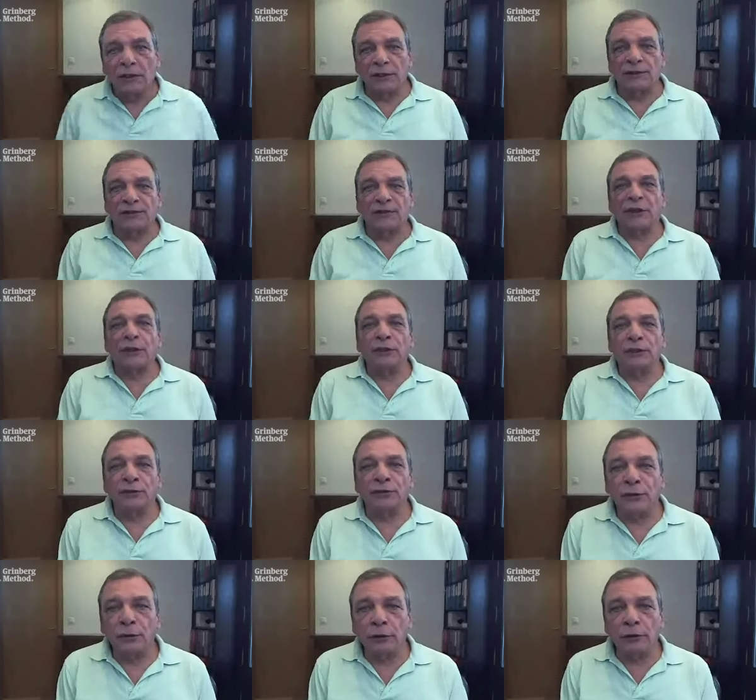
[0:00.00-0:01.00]
It's very
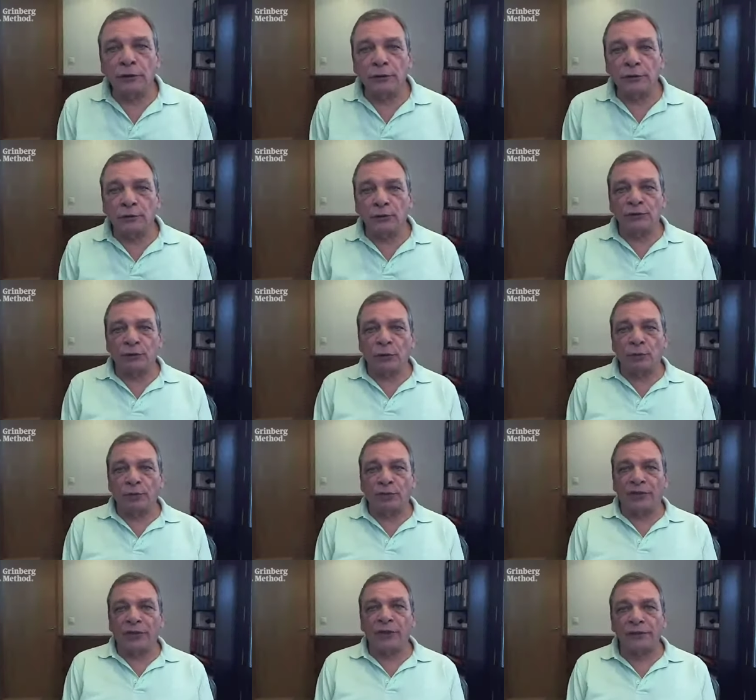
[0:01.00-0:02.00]
difficult to stop
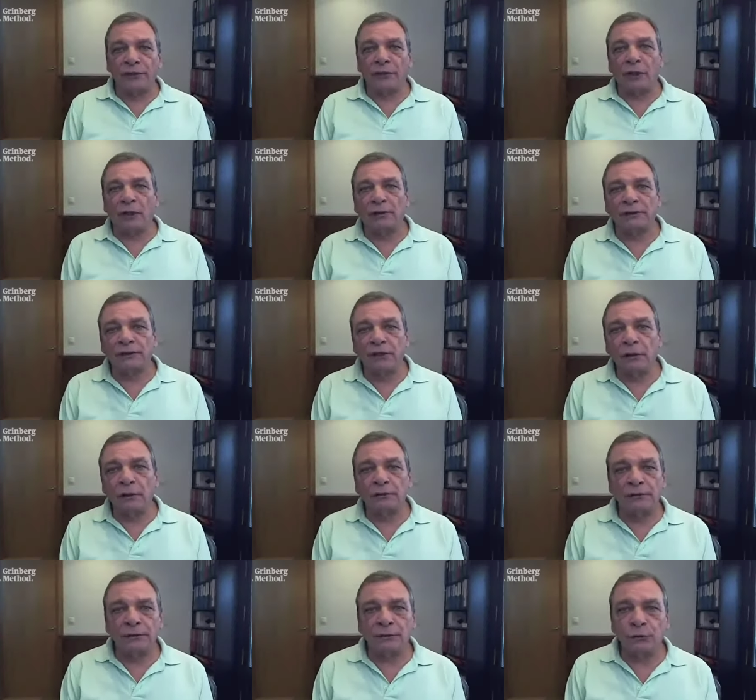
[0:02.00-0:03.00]
things in
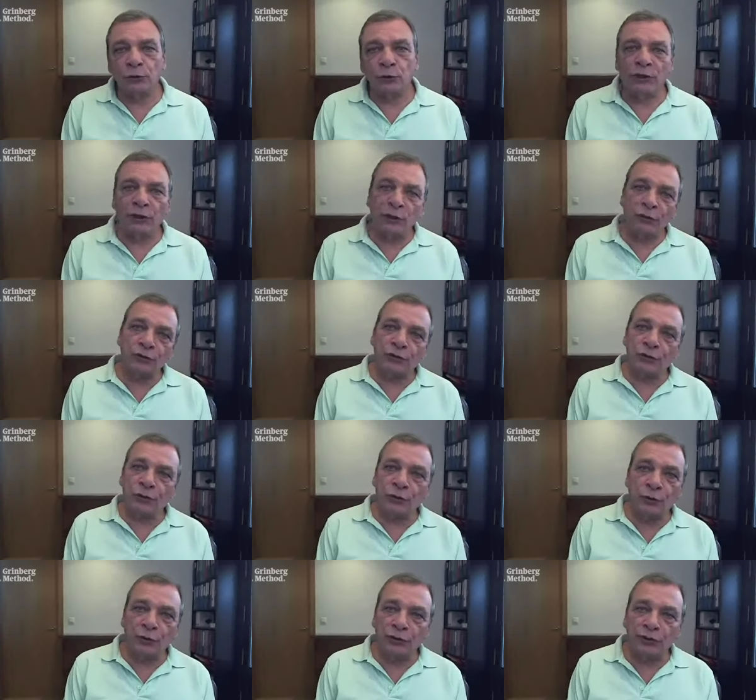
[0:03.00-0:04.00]
ourselves, to manage
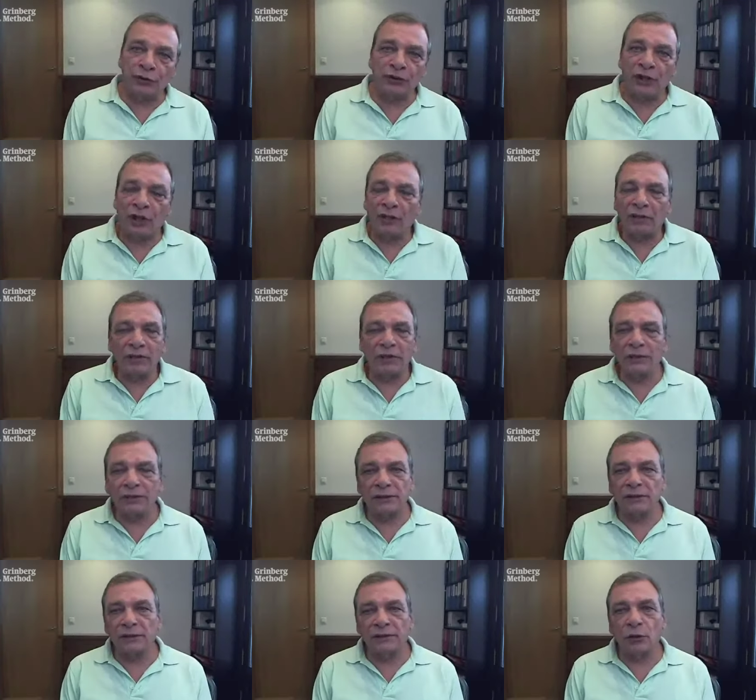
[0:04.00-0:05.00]
to do it in
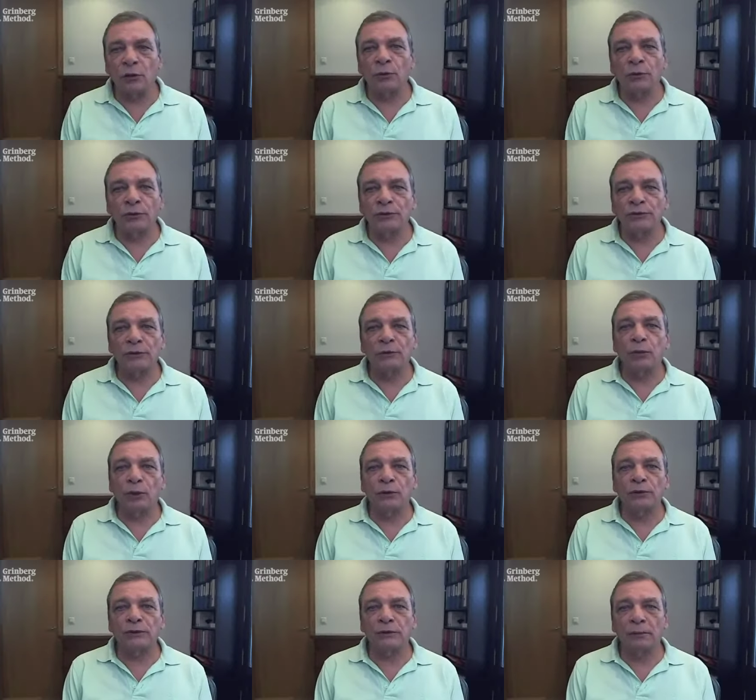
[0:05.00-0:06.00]
others, it's almost
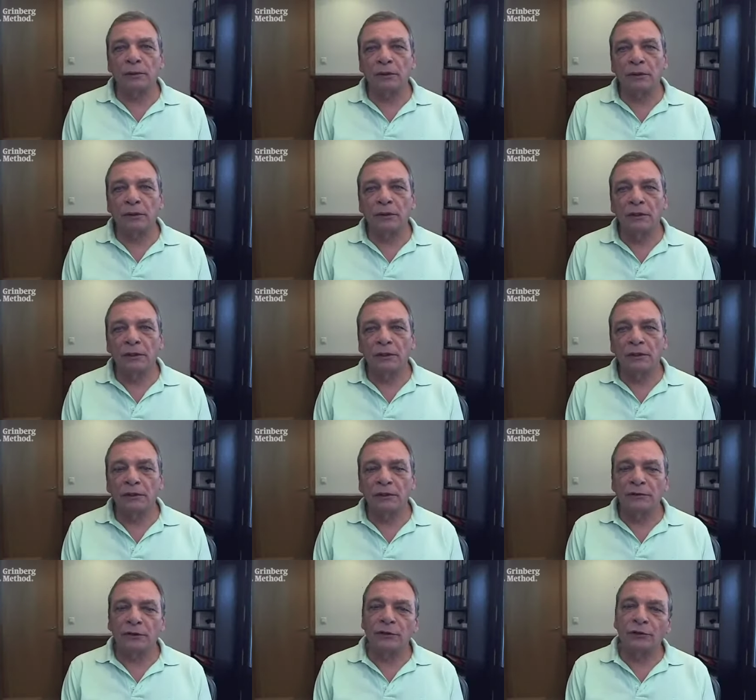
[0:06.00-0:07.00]
impossible.
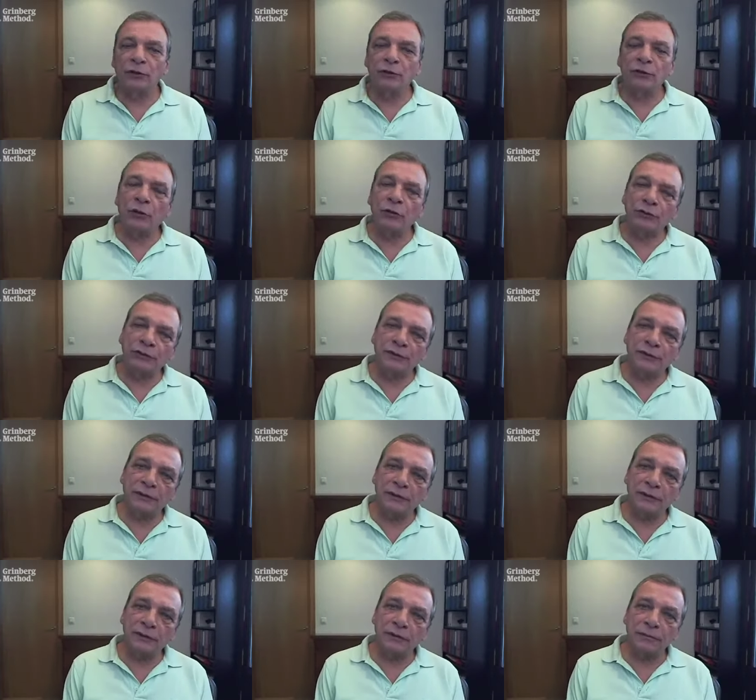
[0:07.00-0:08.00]
Did you notice
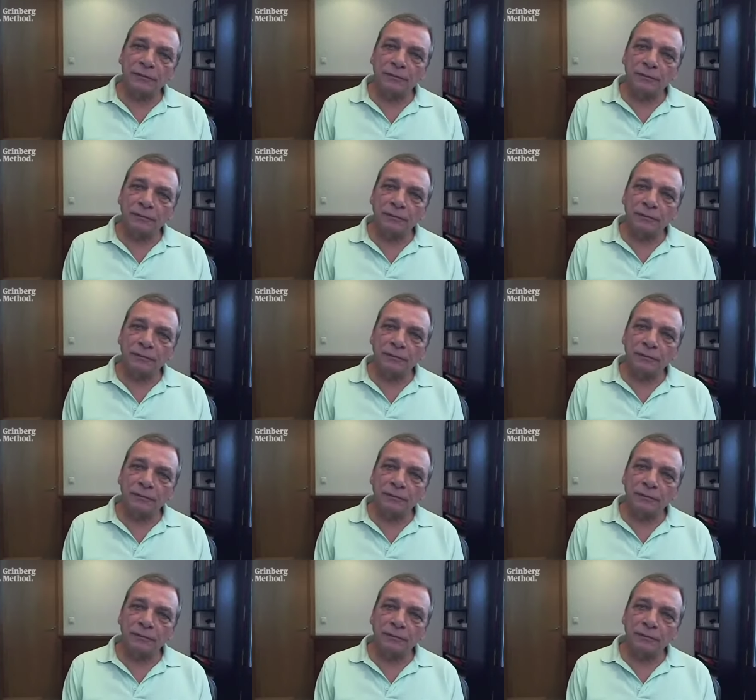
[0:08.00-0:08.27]
this?